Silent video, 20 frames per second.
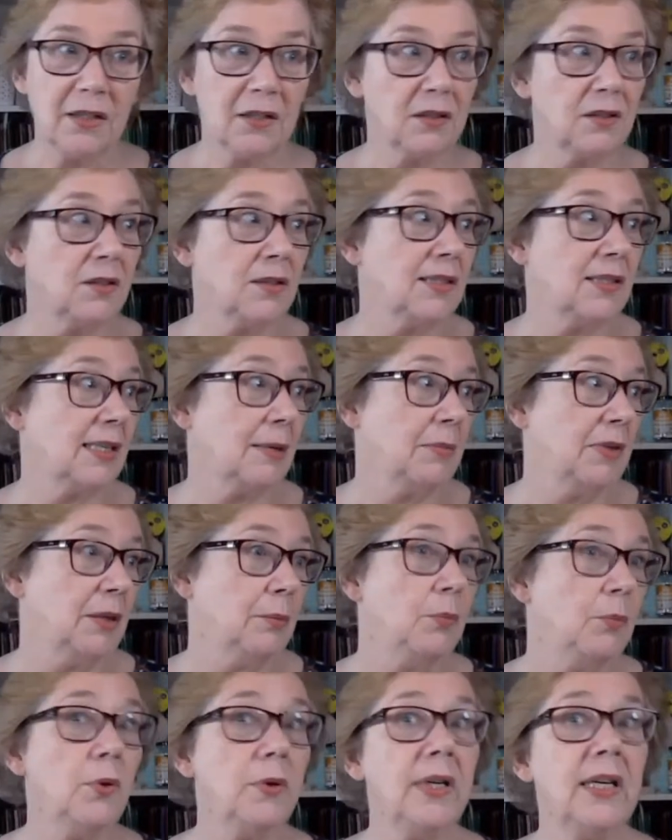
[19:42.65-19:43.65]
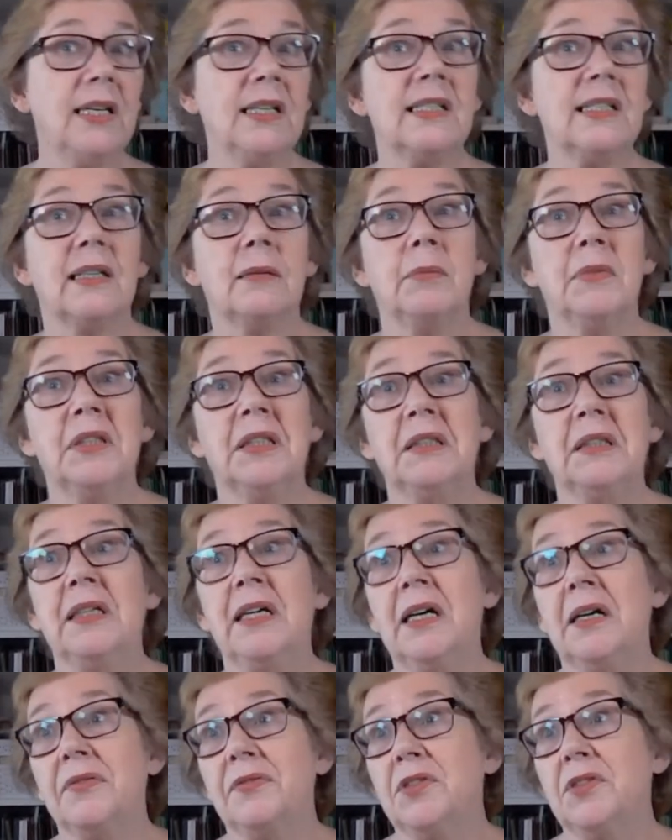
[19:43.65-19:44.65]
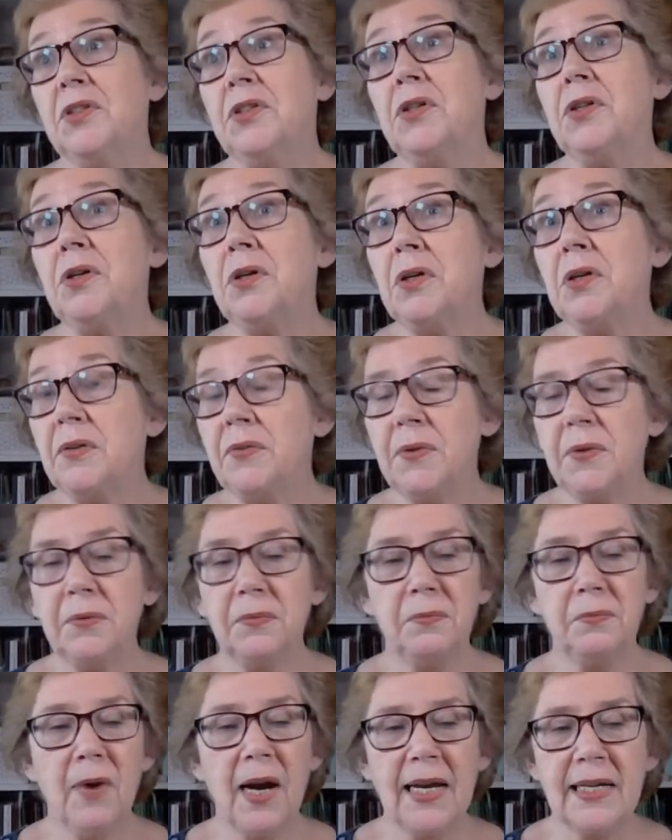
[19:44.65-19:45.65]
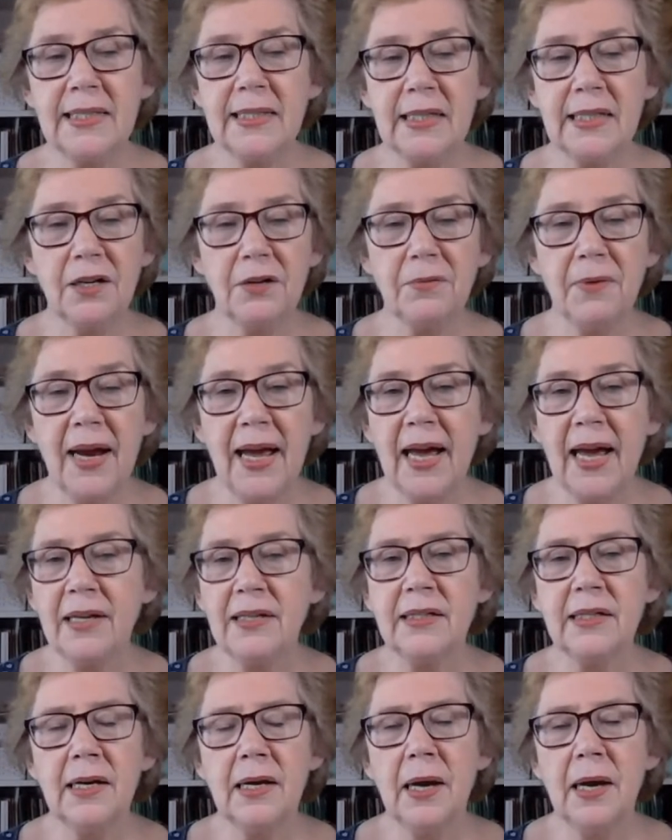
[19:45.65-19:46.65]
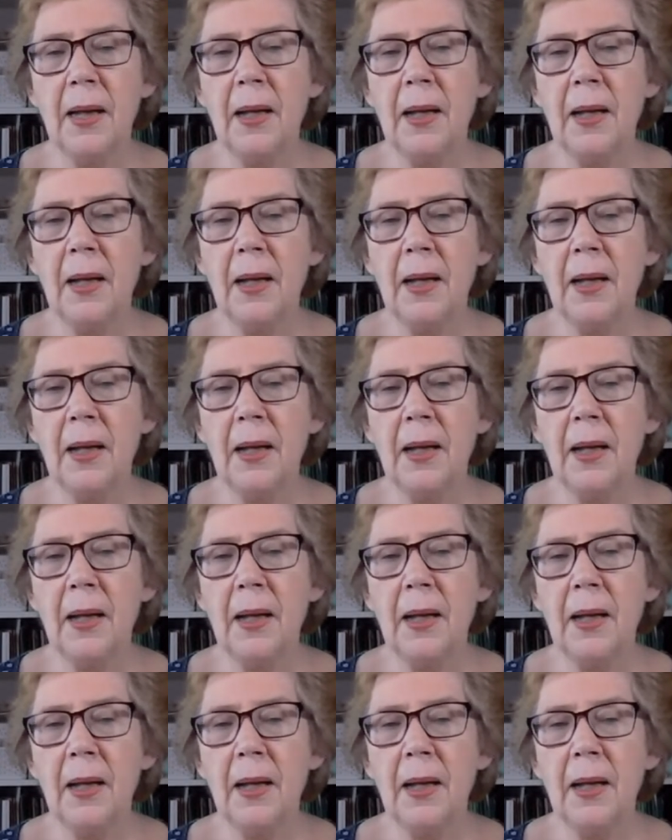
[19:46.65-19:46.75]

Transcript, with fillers: You could do some in the morning, some in the afternoon if you're racing around,